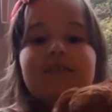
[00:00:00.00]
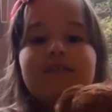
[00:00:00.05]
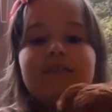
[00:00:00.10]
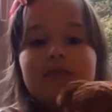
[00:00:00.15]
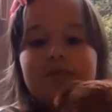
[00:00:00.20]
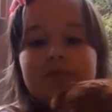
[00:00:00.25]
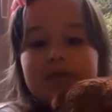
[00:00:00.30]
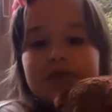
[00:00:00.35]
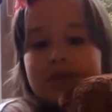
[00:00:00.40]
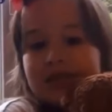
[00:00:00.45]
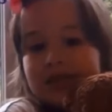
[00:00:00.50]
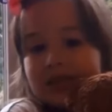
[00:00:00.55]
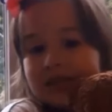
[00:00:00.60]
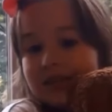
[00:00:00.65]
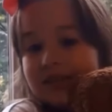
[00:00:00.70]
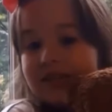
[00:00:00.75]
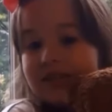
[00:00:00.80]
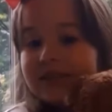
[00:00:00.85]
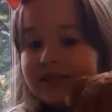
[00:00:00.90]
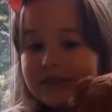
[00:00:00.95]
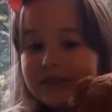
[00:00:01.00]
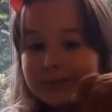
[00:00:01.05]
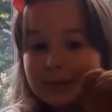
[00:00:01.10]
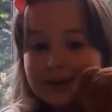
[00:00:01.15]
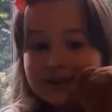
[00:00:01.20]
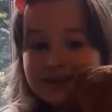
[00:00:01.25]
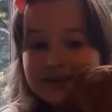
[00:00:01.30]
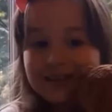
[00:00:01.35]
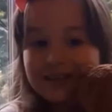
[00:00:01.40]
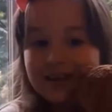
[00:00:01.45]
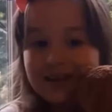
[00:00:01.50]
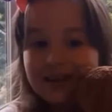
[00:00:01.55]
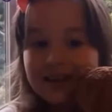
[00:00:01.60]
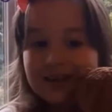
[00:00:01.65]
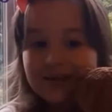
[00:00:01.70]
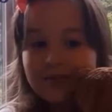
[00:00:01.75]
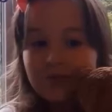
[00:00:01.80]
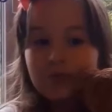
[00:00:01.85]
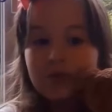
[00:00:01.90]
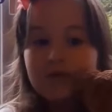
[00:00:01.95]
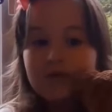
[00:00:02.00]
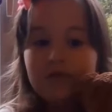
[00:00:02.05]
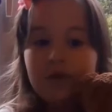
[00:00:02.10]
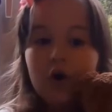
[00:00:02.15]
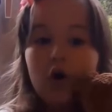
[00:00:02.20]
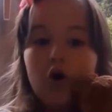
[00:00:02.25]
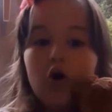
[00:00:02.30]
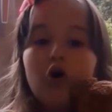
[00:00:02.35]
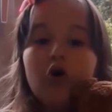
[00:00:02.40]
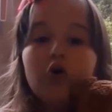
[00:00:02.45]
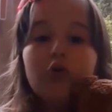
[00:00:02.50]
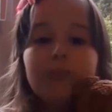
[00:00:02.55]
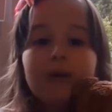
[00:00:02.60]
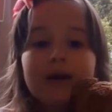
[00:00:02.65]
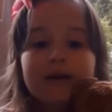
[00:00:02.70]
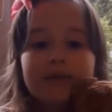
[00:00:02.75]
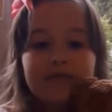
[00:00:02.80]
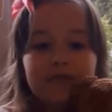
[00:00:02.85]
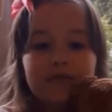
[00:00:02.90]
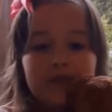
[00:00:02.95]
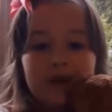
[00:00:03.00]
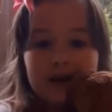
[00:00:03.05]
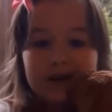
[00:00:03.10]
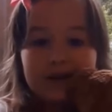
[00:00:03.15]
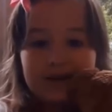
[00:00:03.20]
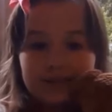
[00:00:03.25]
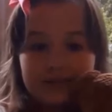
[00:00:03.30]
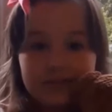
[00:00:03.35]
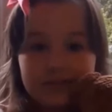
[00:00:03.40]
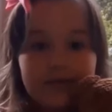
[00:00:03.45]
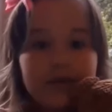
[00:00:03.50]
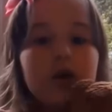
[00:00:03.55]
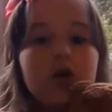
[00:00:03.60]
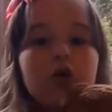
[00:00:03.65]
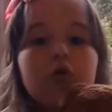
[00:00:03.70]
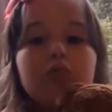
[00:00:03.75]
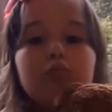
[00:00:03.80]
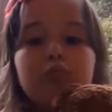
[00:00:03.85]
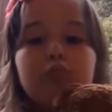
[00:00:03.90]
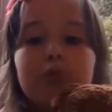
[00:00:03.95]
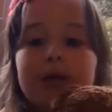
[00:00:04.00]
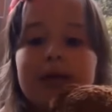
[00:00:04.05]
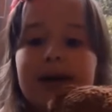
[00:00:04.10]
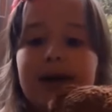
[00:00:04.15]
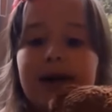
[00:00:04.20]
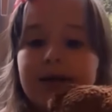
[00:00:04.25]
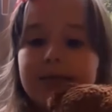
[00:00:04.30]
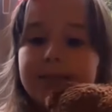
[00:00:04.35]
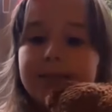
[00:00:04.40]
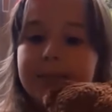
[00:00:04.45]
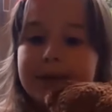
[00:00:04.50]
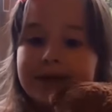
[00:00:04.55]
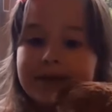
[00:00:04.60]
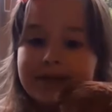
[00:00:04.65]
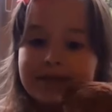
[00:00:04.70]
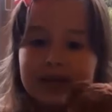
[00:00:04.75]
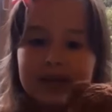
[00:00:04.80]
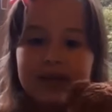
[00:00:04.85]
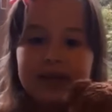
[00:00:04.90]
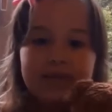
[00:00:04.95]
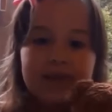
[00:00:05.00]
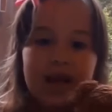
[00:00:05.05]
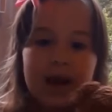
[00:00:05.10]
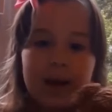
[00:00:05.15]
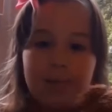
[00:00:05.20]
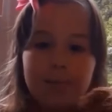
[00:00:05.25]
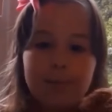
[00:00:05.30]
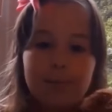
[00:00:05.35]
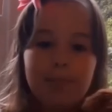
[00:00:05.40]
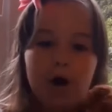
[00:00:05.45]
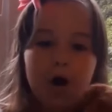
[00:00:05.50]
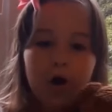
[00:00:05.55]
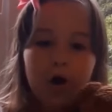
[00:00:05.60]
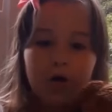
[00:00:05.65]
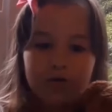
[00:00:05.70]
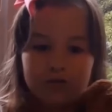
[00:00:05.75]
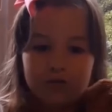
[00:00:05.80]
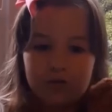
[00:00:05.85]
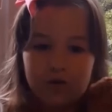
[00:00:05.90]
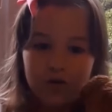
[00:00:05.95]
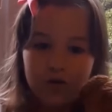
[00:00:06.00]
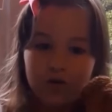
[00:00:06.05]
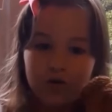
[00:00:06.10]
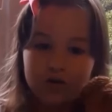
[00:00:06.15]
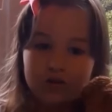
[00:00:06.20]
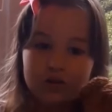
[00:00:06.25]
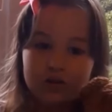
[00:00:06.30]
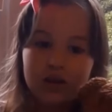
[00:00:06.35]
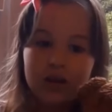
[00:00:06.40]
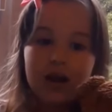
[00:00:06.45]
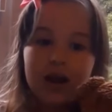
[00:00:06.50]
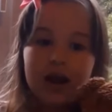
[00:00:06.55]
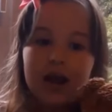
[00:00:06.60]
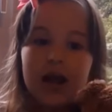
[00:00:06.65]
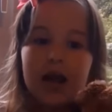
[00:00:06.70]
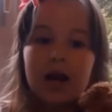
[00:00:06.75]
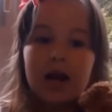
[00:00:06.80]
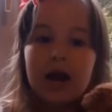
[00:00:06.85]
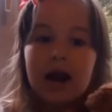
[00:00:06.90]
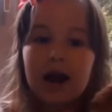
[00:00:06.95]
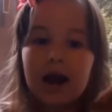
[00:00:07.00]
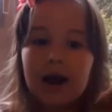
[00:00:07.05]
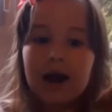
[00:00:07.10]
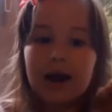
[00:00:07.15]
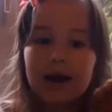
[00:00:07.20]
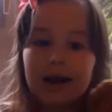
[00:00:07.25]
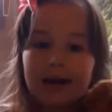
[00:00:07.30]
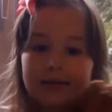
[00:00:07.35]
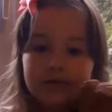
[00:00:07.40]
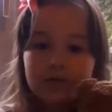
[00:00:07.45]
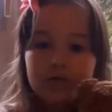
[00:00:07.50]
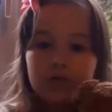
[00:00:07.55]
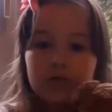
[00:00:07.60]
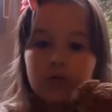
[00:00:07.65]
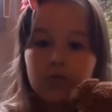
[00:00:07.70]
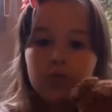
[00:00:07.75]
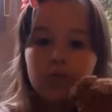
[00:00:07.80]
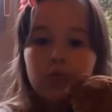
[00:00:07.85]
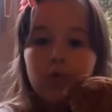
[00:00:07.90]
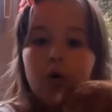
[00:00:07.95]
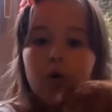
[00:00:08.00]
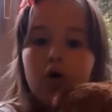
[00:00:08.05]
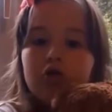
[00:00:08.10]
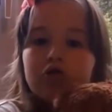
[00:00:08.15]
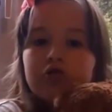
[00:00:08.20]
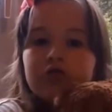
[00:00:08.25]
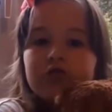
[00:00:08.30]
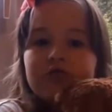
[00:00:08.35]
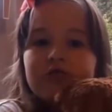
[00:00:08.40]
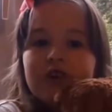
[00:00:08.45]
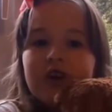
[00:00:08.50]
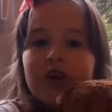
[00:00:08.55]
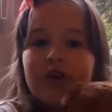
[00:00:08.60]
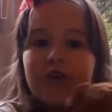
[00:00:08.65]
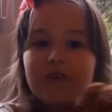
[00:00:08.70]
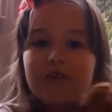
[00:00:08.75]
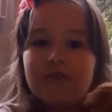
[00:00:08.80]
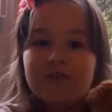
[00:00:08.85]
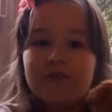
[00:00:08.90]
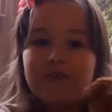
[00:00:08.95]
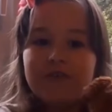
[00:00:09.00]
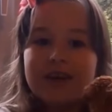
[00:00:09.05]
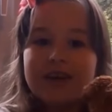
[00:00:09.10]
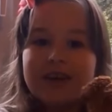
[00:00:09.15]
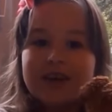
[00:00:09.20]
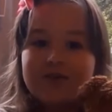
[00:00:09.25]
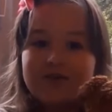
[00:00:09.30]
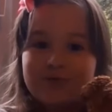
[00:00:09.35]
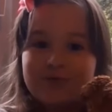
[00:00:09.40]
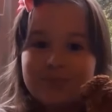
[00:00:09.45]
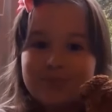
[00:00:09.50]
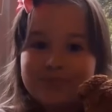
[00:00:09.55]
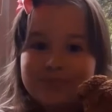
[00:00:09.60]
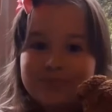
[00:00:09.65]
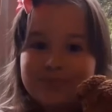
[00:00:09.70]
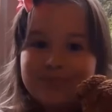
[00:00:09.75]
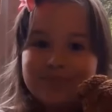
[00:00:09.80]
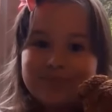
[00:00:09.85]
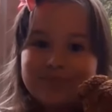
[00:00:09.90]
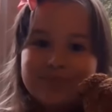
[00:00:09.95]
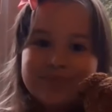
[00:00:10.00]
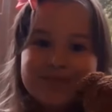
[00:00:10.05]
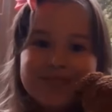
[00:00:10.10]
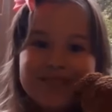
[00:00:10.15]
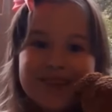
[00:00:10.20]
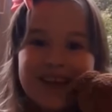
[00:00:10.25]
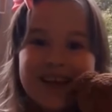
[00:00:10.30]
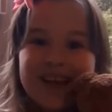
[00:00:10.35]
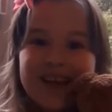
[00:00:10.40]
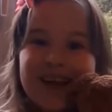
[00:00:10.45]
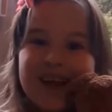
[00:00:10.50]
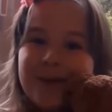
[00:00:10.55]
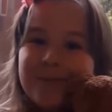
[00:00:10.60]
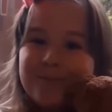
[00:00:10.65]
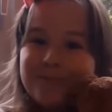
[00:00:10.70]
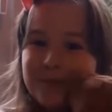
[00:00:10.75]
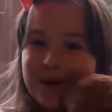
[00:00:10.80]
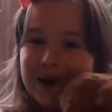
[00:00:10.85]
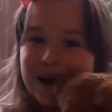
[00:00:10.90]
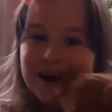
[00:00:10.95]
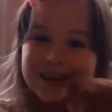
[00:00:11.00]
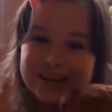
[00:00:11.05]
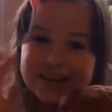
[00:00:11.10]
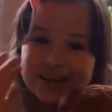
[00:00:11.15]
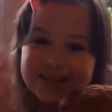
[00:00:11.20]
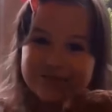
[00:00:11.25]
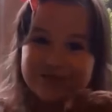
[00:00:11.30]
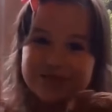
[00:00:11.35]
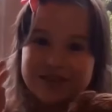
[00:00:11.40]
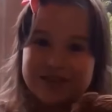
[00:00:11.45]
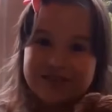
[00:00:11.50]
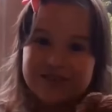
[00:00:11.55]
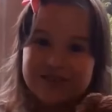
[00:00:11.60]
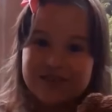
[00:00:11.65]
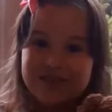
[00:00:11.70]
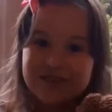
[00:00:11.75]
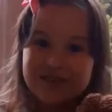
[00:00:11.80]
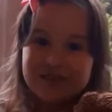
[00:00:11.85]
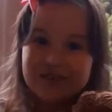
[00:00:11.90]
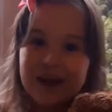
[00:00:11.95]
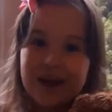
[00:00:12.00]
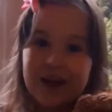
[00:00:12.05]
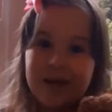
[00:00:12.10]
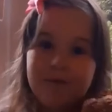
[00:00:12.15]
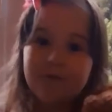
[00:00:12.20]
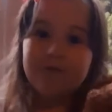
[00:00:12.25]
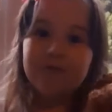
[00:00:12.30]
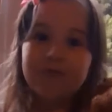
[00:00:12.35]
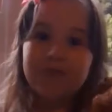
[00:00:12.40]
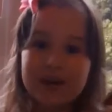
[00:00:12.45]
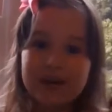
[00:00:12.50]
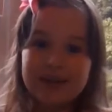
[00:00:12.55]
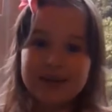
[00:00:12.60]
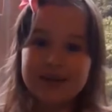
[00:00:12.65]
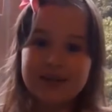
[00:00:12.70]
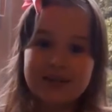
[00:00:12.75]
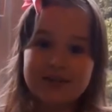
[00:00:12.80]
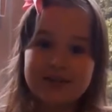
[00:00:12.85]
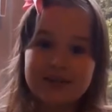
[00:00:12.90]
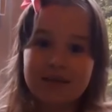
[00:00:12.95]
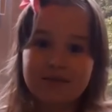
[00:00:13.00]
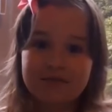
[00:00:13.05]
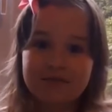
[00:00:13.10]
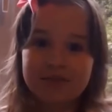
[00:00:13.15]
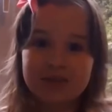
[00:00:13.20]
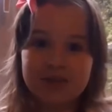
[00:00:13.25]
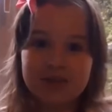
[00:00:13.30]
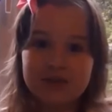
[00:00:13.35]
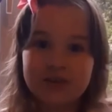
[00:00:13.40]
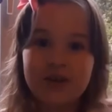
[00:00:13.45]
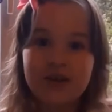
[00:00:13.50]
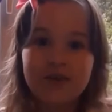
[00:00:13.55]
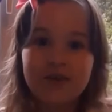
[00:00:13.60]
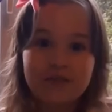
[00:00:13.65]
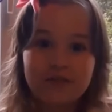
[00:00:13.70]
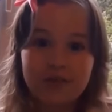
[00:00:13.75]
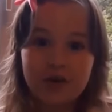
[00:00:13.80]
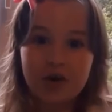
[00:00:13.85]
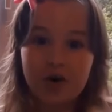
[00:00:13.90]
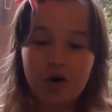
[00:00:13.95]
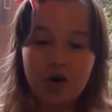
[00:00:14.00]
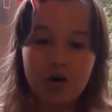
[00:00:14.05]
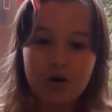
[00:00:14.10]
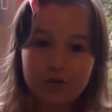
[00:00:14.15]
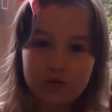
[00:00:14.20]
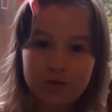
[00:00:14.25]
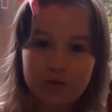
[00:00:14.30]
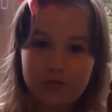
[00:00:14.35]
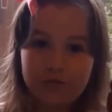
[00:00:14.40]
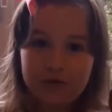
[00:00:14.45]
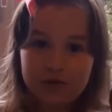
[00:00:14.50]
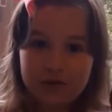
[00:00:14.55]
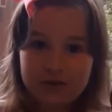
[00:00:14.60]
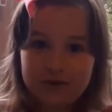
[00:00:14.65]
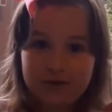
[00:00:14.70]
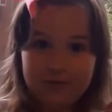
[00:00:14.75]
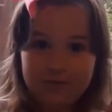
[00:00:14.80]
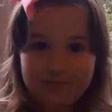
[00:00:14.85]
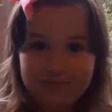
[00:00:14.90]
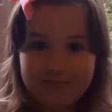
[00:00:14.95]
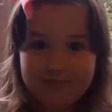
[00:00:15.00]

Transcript: for the night, spending it with all my friends. We had biscuits and popcorn and watched a film. Bye everyone, and thank you Netherton for all the fun.